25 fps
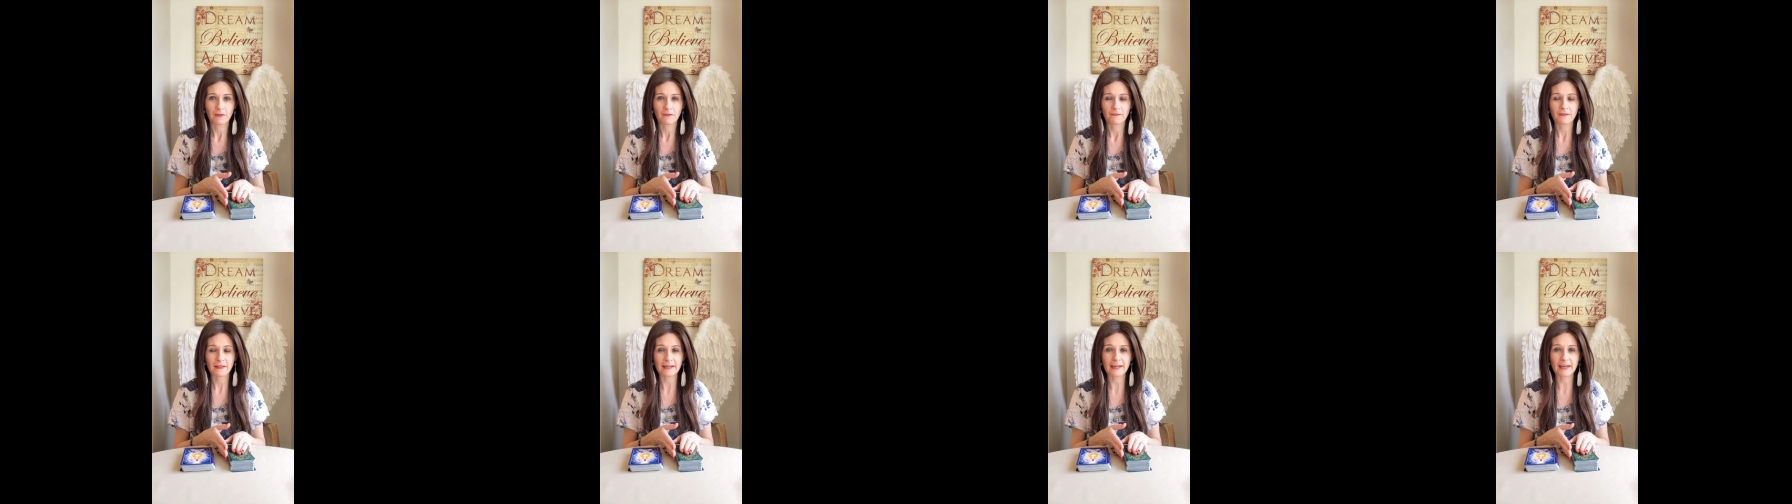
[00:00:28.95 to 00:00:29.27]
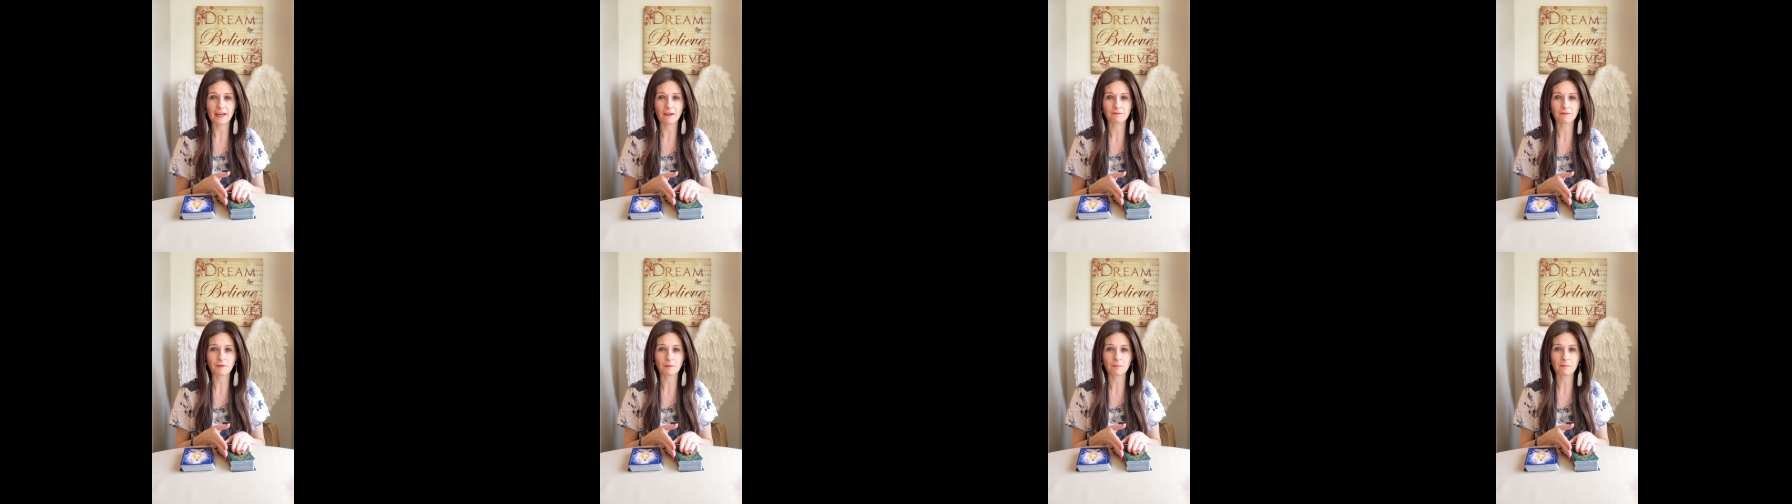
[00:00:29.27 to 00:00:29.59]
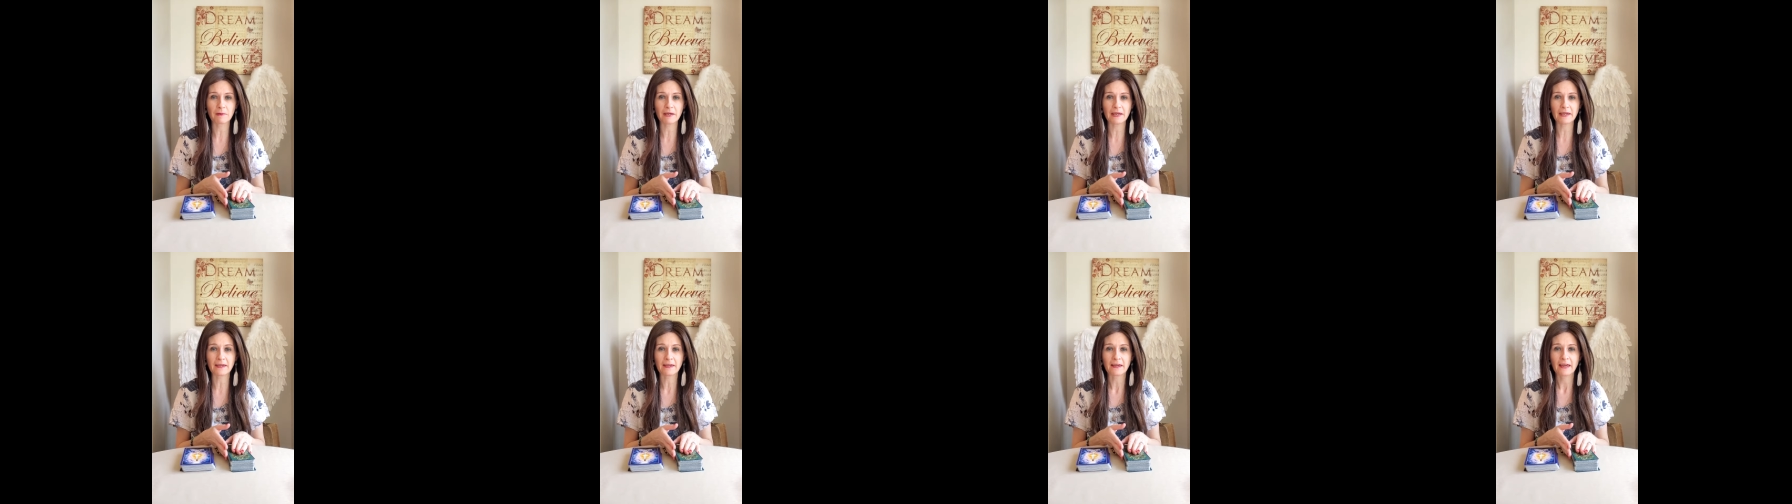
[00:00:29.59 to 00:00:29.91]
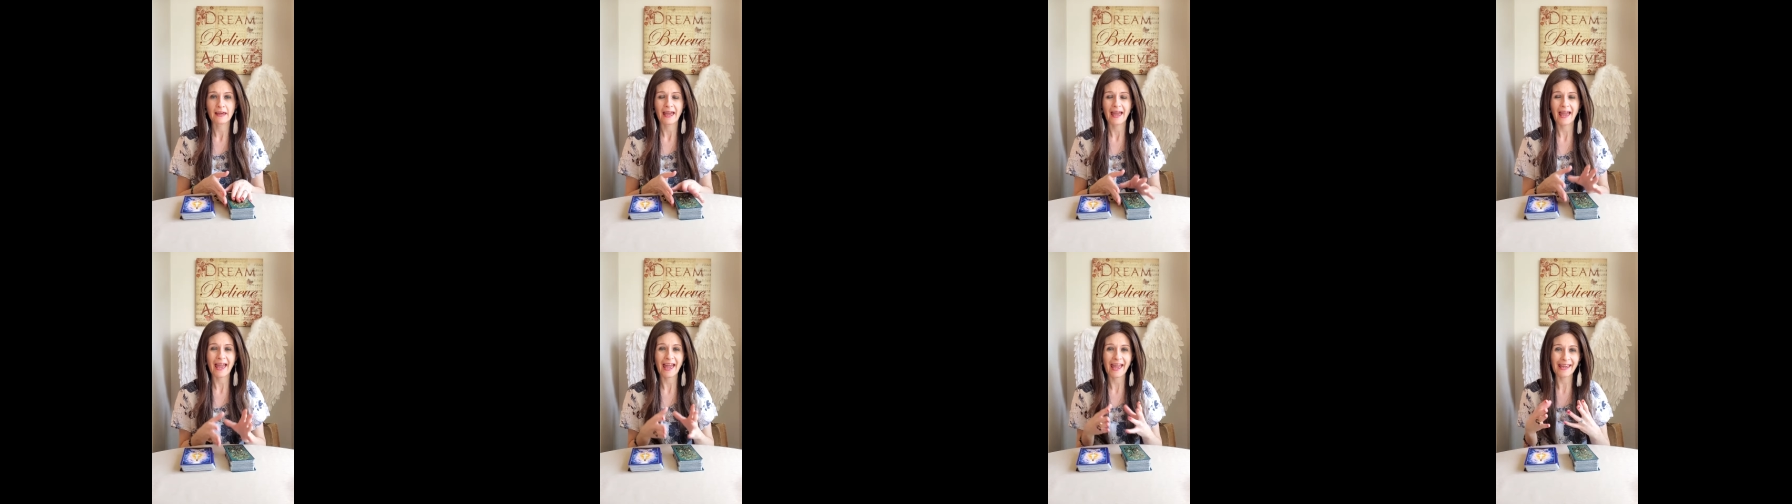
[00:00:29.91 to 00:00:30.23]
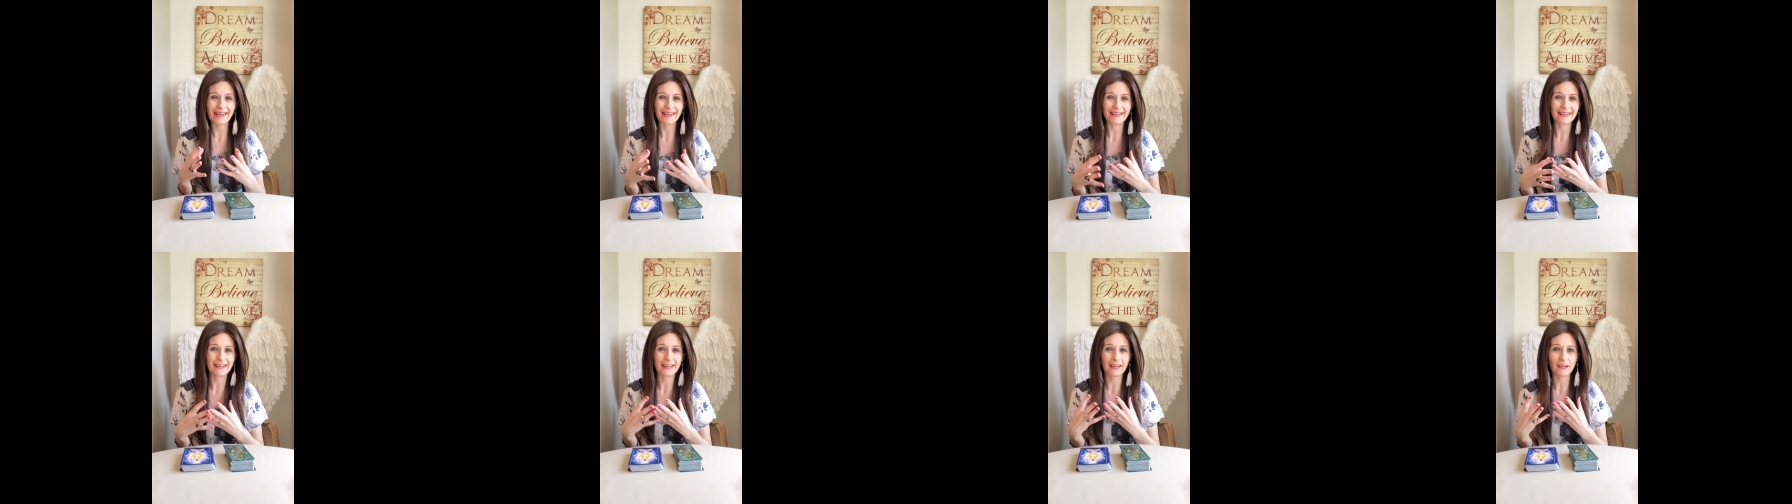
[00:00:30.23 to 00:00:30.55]
they're giving me
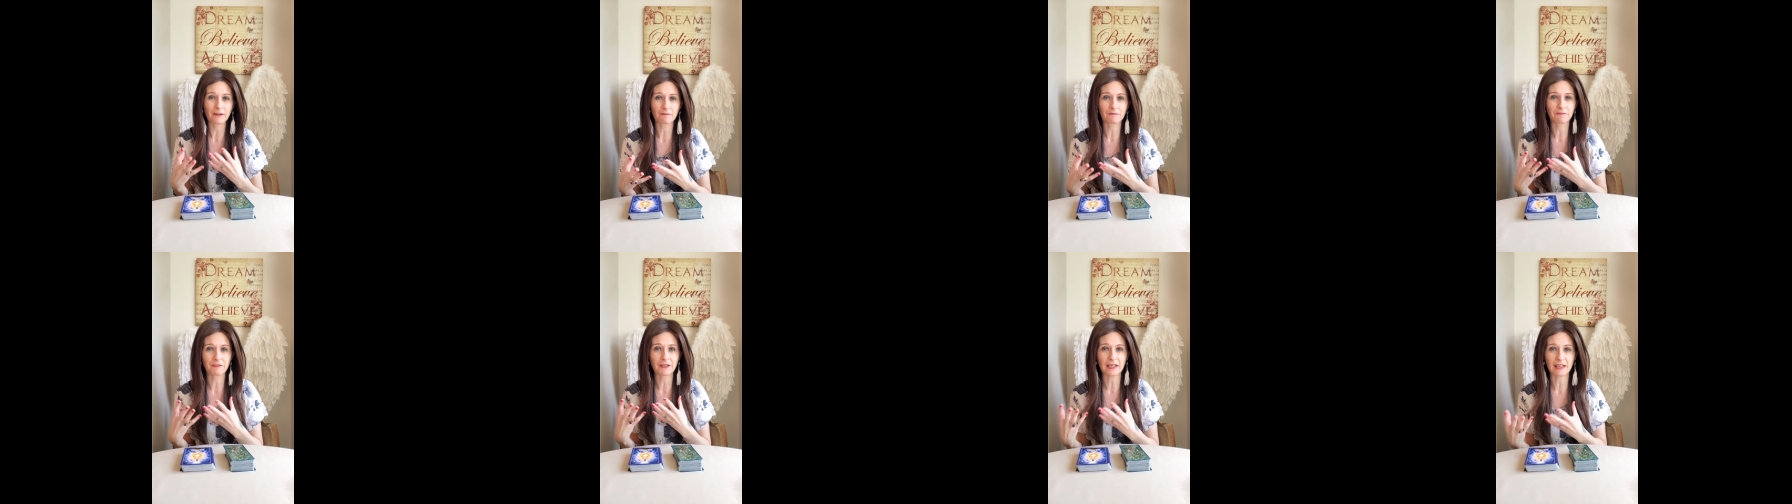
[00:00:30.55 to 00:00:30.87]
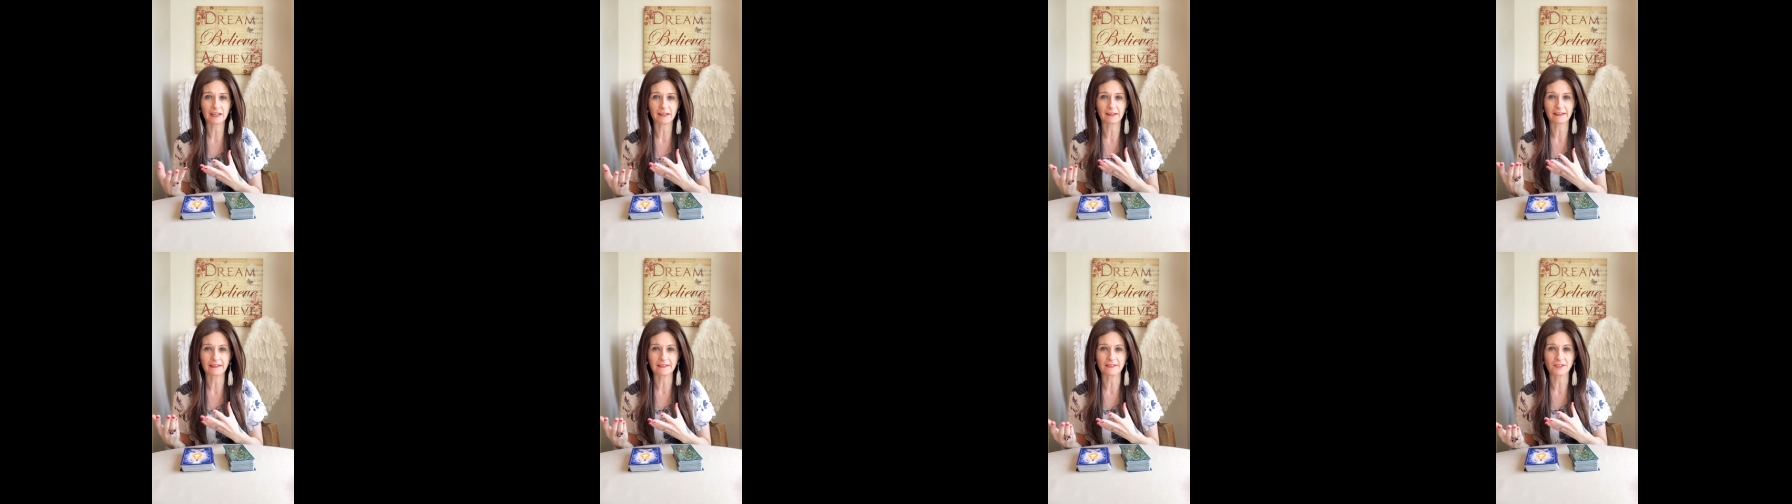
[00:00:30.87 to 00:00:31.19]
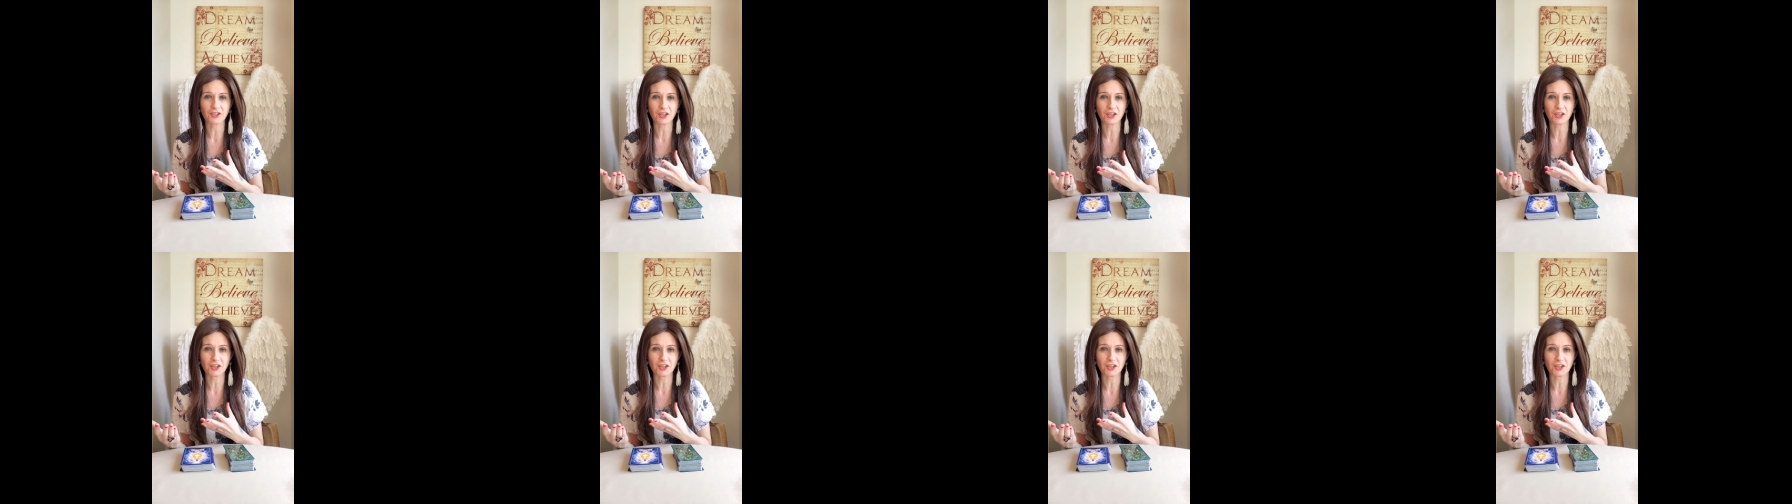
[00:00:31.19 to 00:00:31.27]
achy feeling.